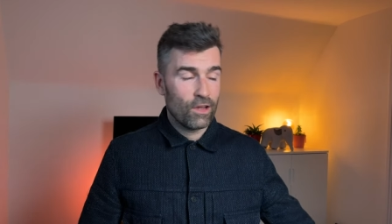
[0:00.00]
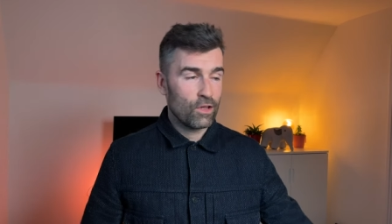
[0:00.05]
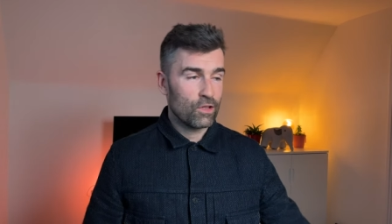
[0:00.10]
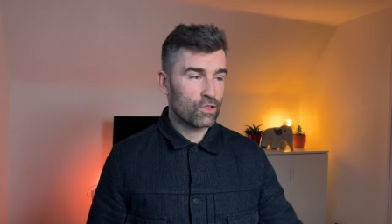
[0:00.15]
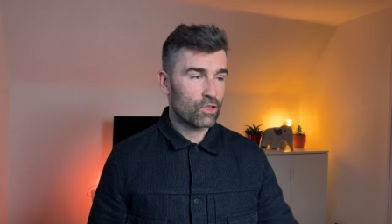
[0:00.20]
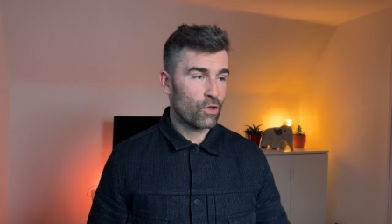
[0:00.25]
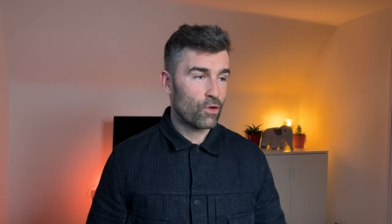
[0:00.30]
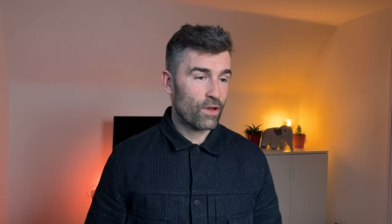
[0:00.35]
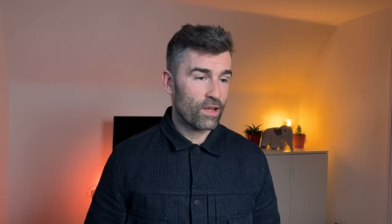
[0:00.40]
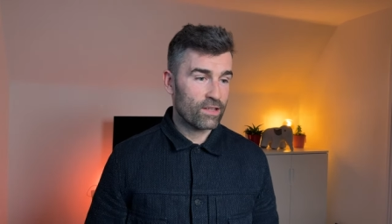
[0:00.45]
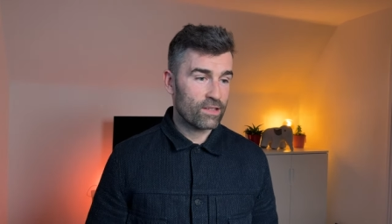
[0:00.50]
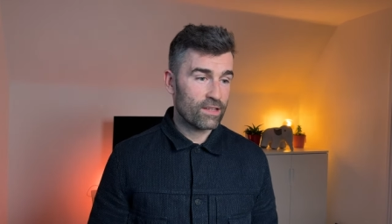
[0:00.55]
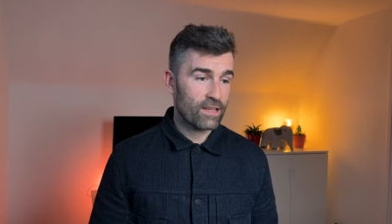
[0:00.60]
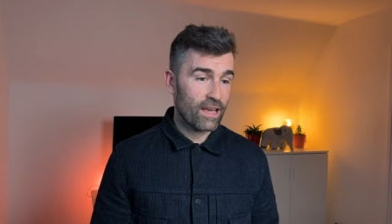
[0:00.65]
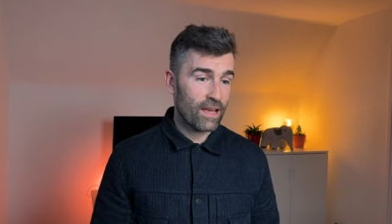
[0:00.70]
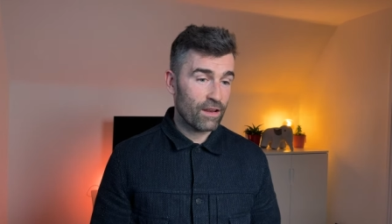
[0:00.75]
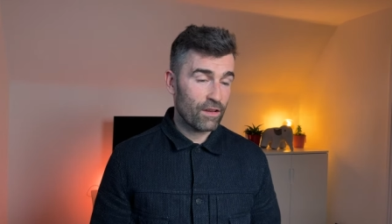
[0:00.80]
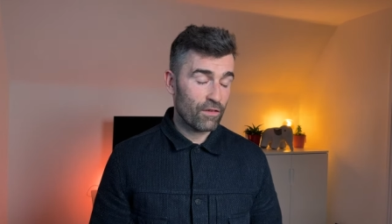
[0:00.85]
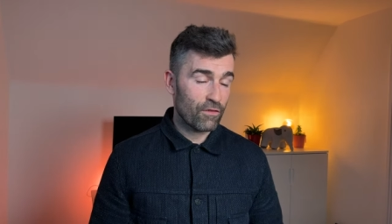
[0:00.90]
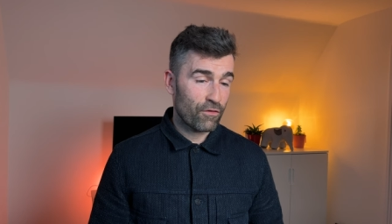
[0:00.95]
So it,
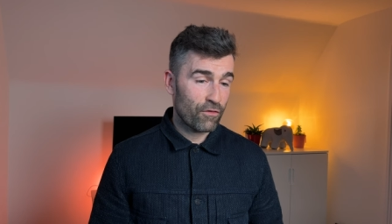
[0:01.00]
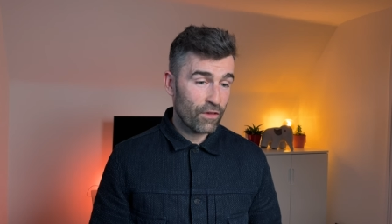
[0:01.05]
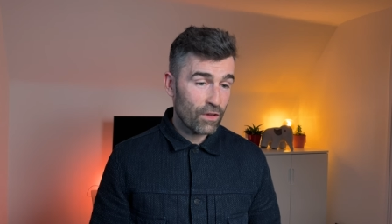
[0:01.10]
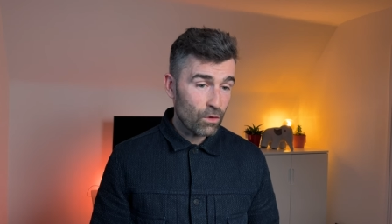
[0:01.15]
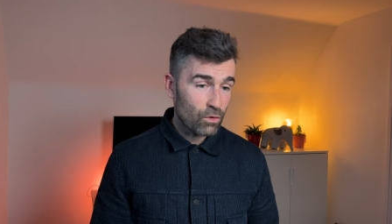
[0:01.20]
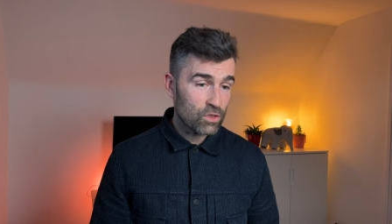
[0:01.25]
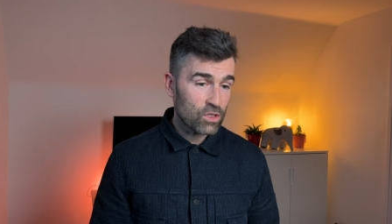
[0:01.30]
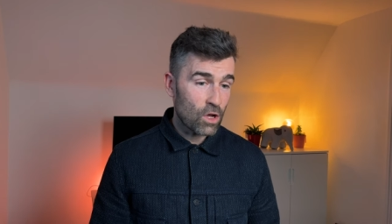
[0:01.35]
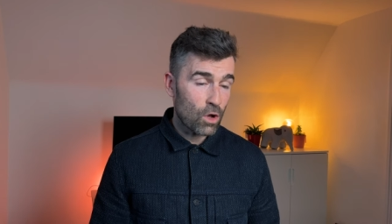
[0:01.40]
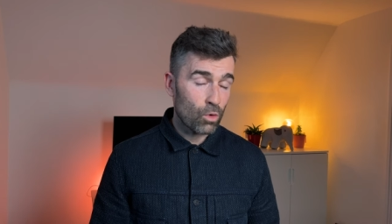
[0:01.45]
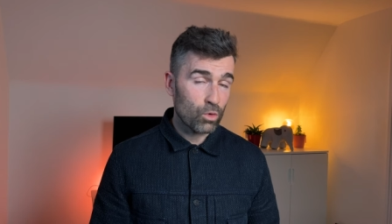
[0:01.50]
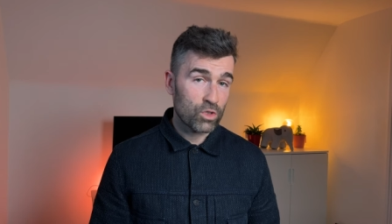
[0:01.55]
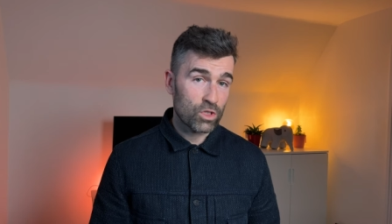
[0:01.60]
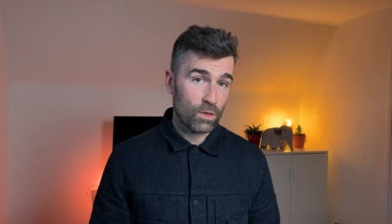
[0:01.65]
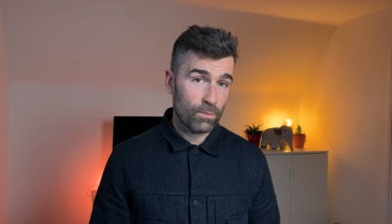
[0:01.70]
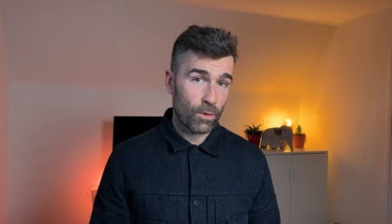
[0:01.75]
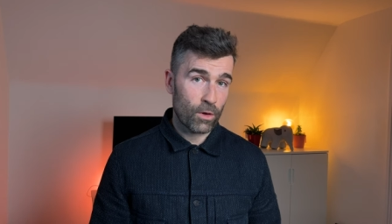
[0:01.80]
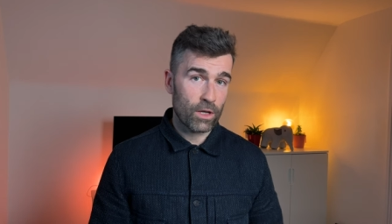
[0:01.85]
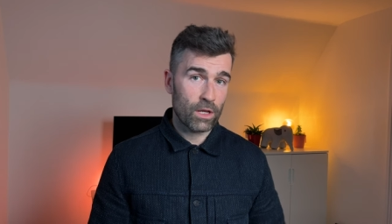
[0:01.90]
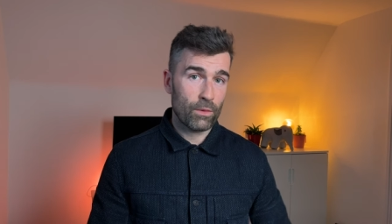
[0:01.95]
it feels cold to
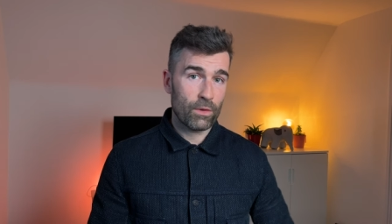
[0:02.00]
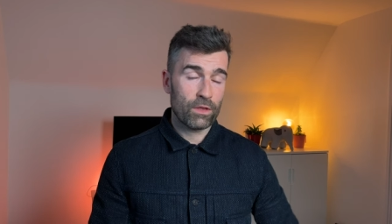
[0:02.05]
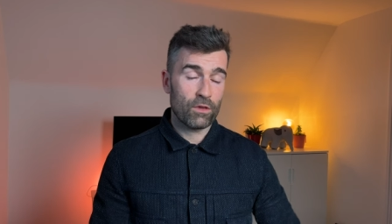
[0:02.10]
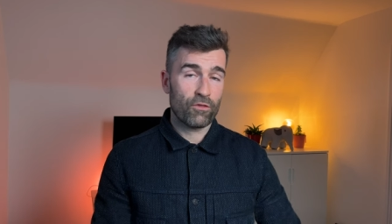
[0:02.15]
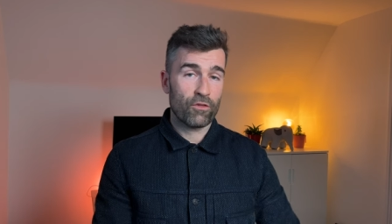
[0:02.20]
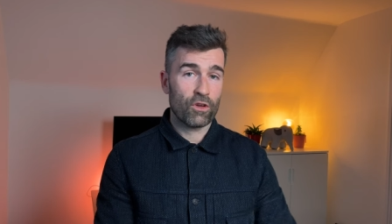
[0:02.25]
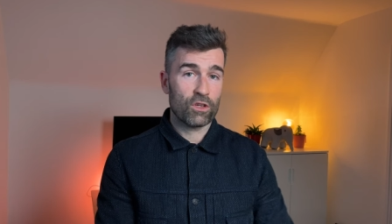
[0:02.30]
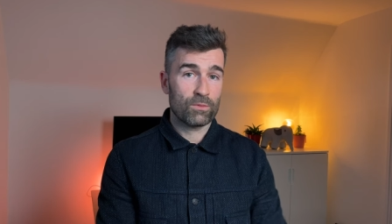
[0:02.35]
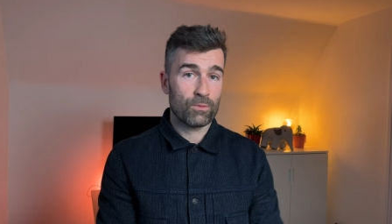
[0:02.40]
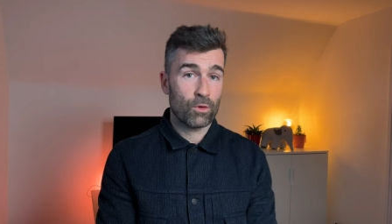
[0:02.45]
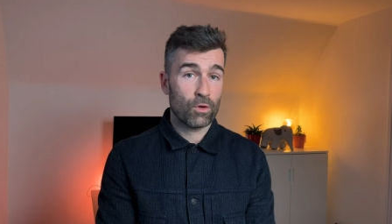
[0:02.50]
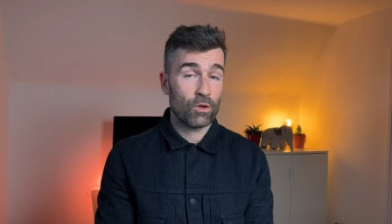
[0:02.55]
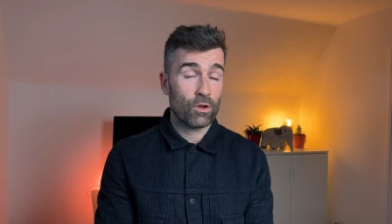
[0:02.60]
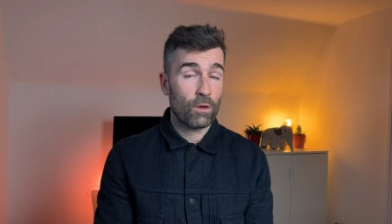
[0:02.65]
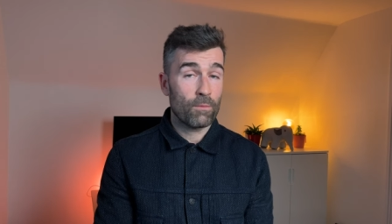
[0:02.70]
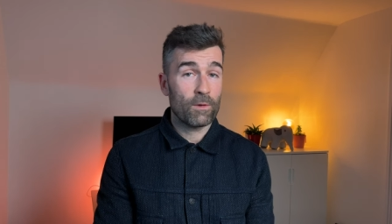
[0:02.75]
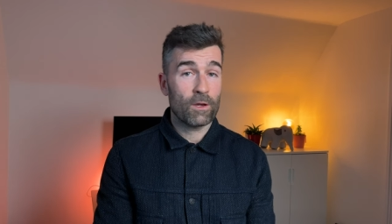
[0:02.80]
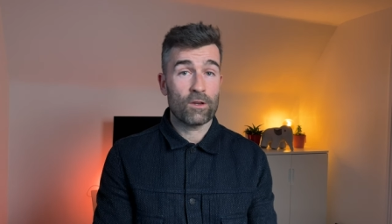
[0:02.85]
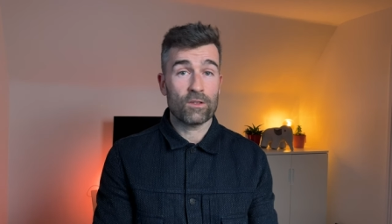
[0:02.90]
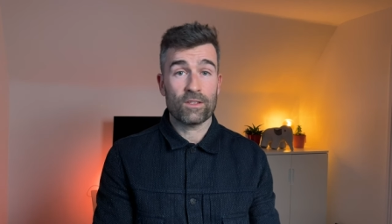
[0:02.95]
your body when you first put it
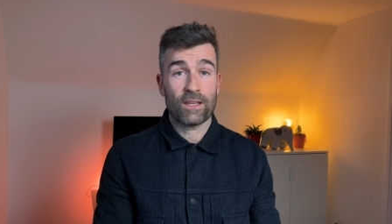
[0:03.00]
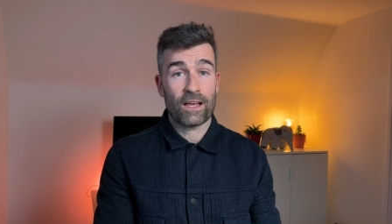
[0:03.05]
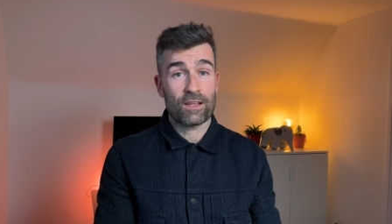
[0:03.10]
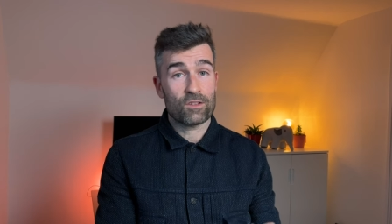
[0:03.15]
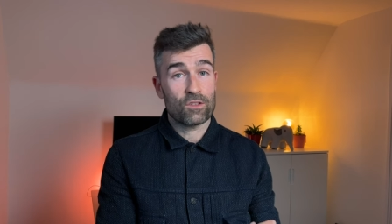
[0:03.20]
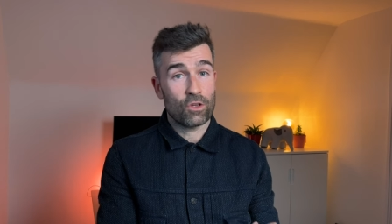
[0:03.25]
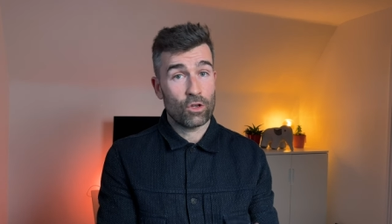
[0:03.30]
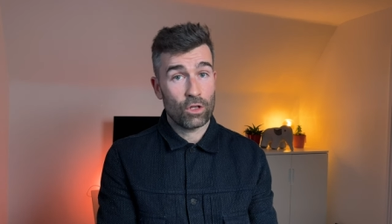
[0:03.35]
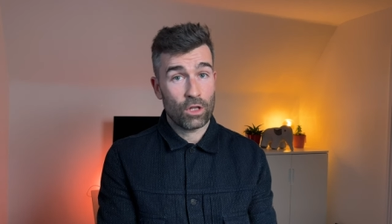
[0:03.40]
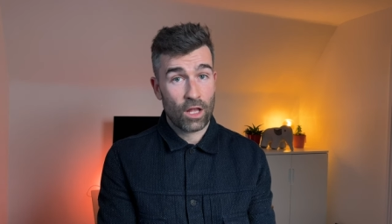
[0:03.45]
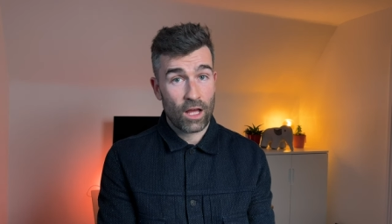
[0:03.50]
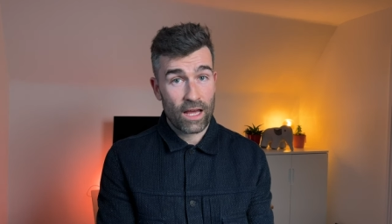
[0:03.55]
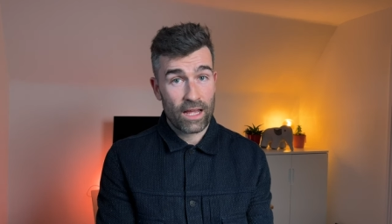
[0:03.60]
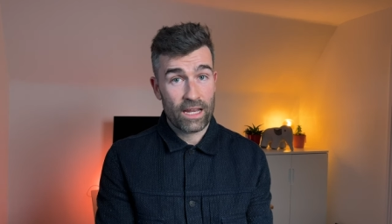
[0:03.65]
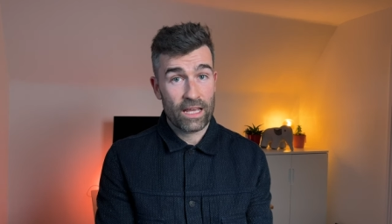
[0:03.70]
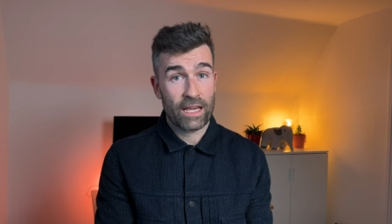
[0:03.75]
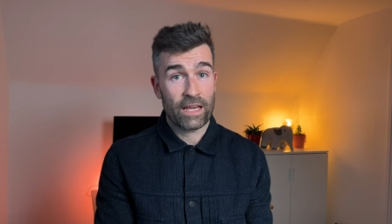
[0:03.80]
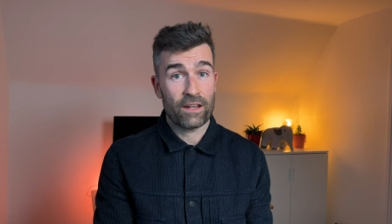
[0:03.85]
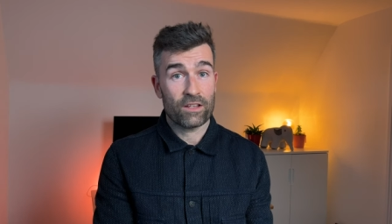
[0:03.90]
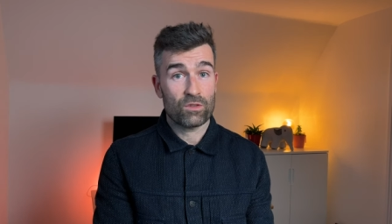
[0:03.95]
on because it has no
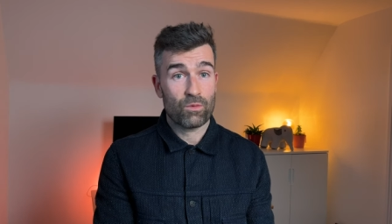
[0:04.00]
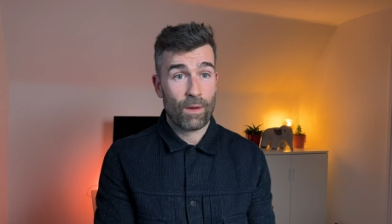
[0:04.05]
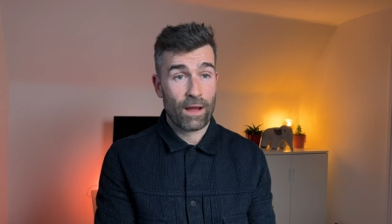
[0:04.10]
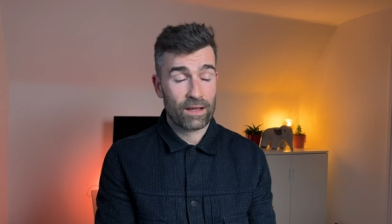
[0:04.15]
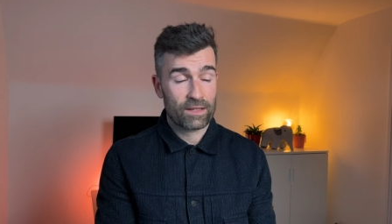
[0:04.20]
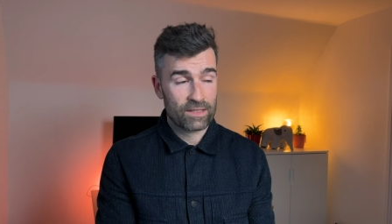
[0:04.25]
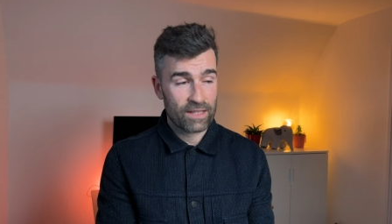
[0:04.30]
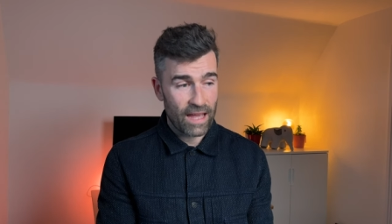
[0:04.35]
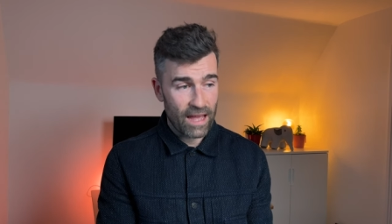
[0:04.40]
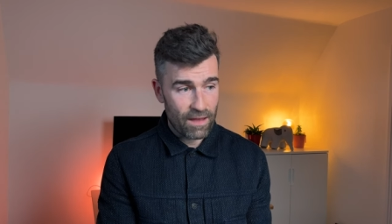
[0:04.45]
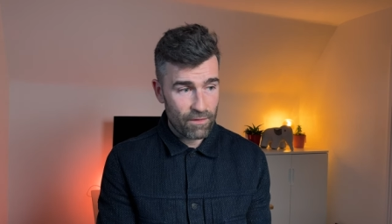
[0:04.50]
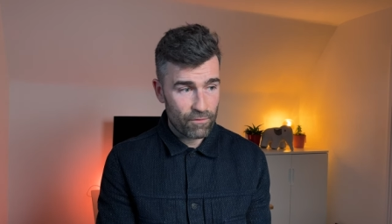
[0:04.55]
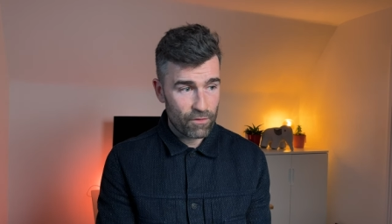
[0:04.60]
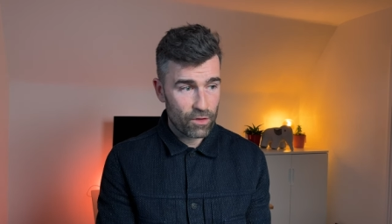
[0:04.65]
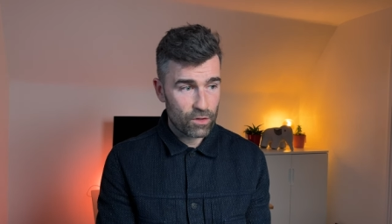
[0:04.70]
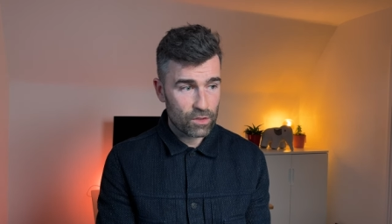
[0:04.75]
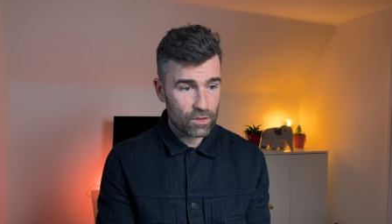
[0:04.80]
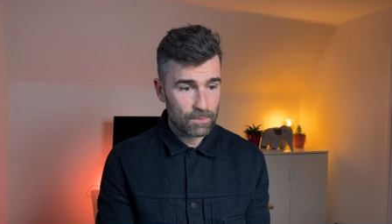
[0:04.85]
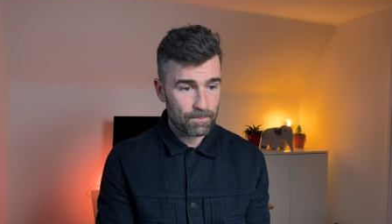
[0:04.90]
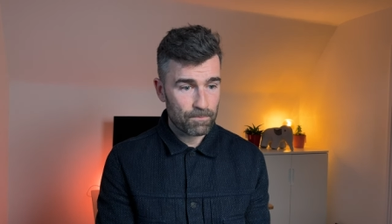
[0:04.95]
lining and it's wax
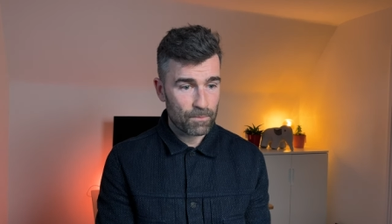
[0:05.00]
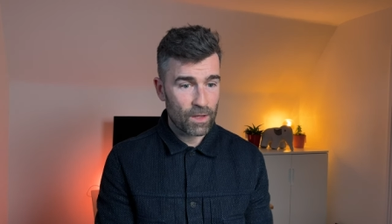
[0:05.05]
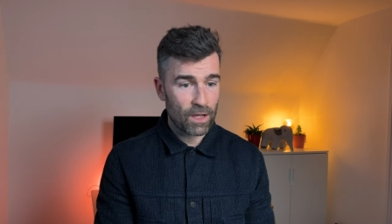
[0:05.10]
canvas.